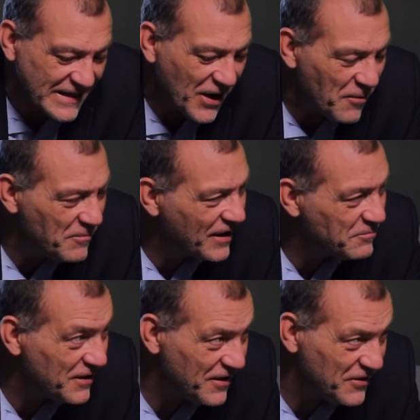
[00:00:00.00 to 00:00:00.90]
Comeback
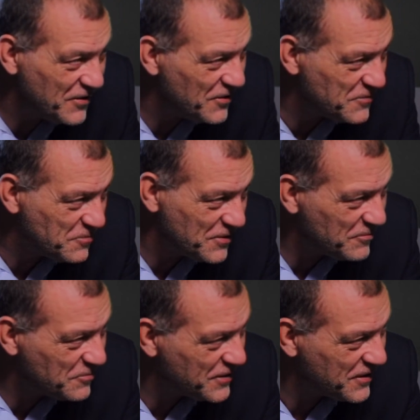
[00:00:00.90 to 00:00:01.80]
player of the year is
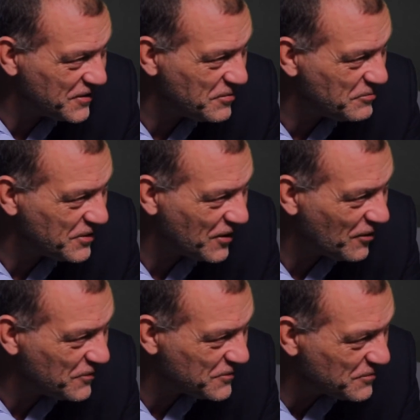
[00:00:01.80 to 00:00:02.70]
going to be pretty
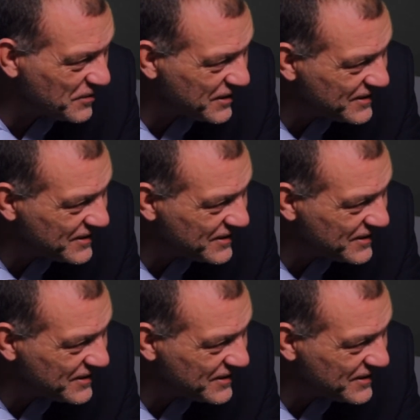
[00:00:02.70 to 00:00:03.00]
obvious for me.